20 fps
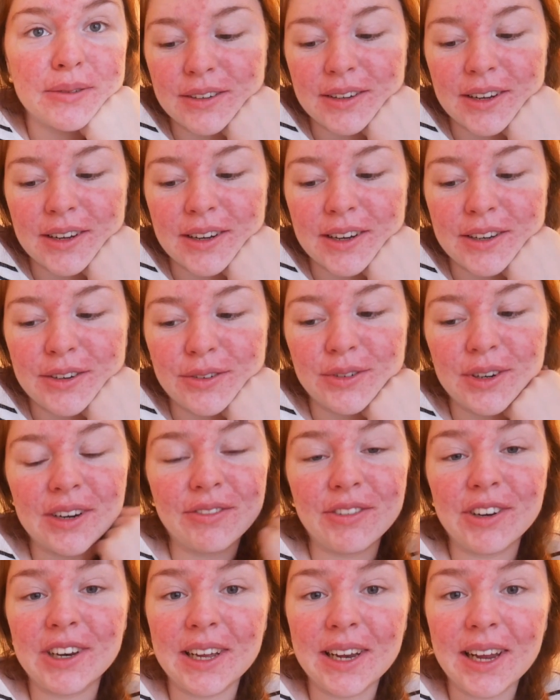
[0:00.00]
I don't
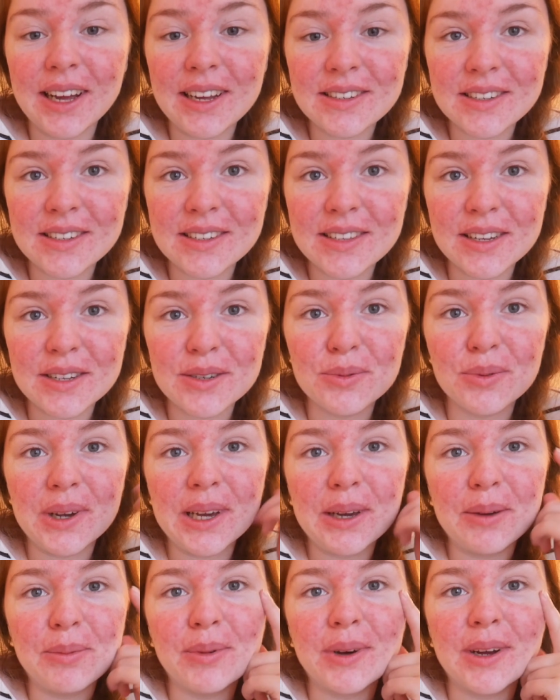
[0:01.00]
have any classes this
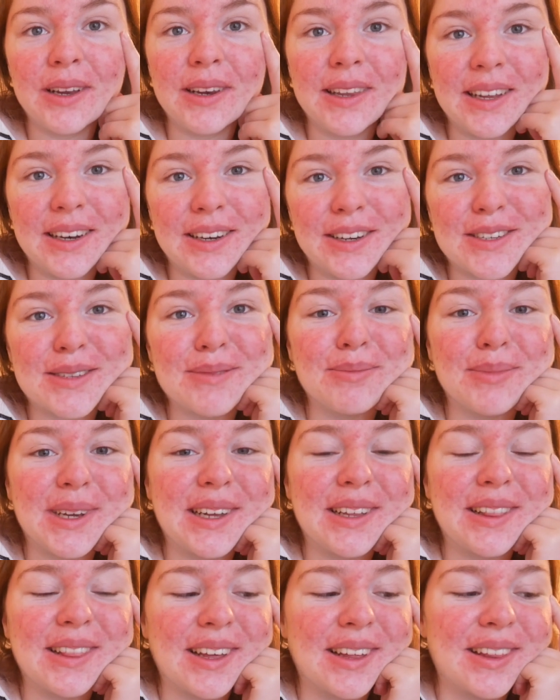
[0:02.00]
week, but that doesn't
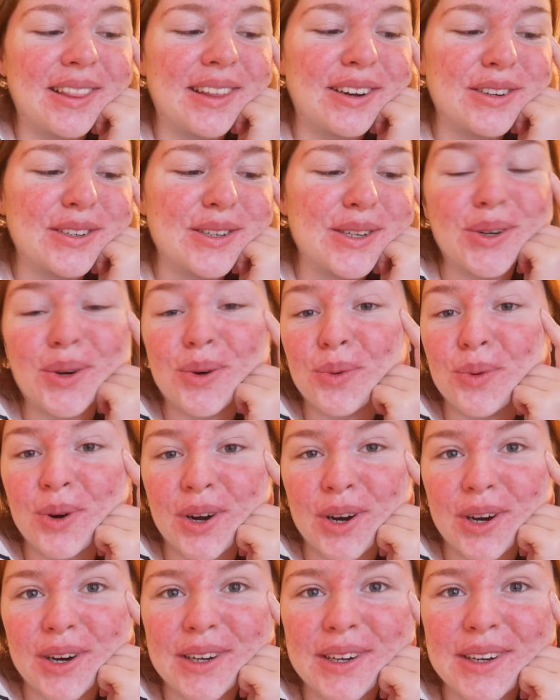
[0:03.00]
mean that there's no
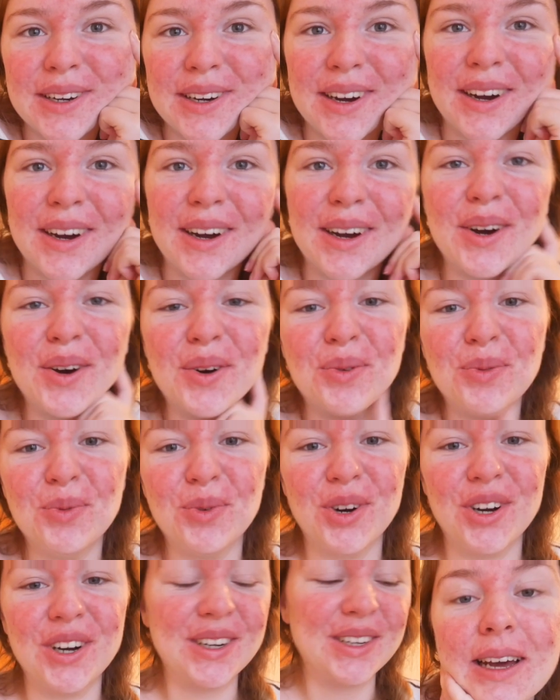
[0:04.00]
work,
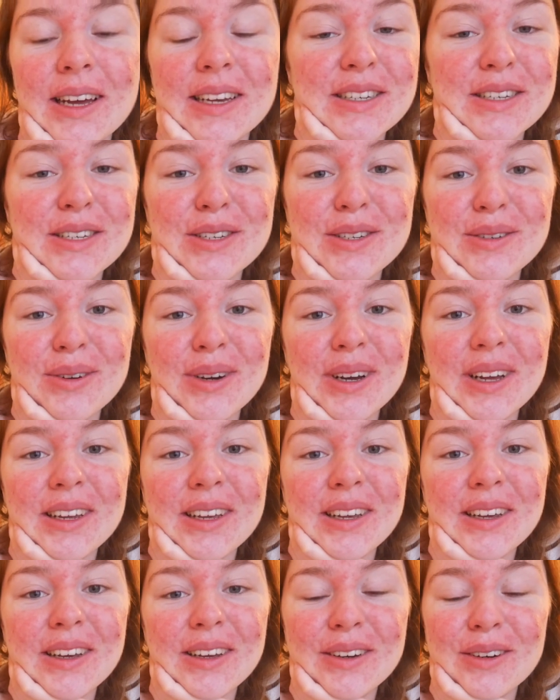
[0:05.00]
homework. I didn't do
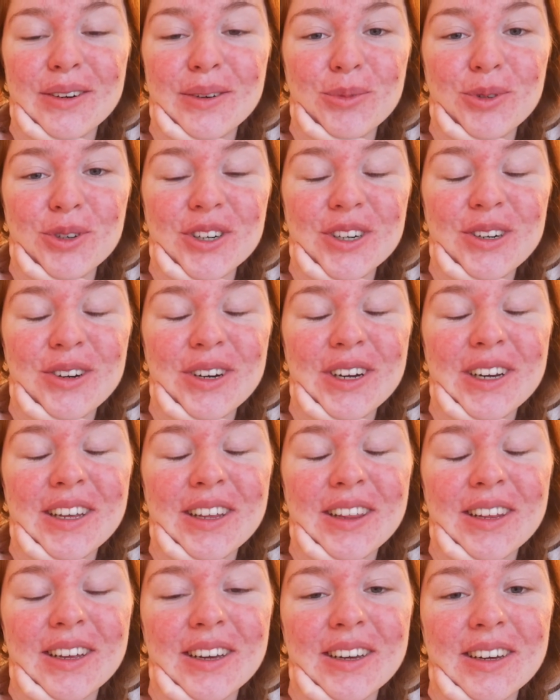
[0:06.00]
any homework or
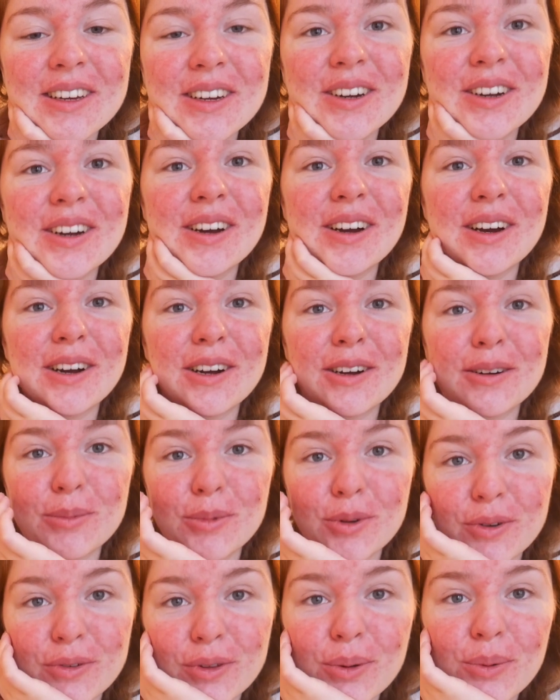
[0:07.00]
anything
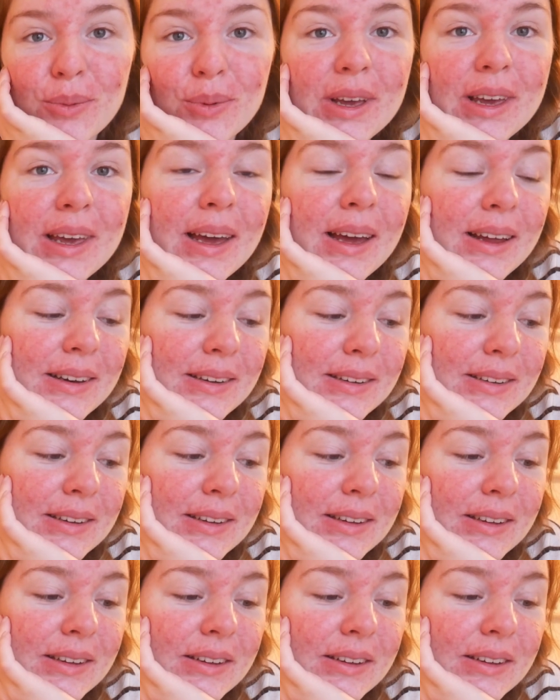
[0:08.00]
over the weekend.